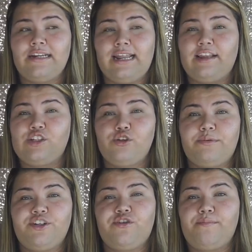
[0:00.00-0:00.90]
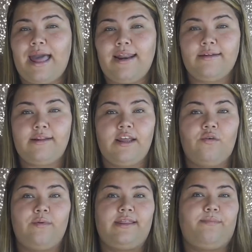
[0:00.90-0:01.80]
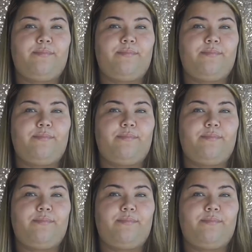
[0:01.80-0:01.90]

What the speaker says: like a super dramatic look with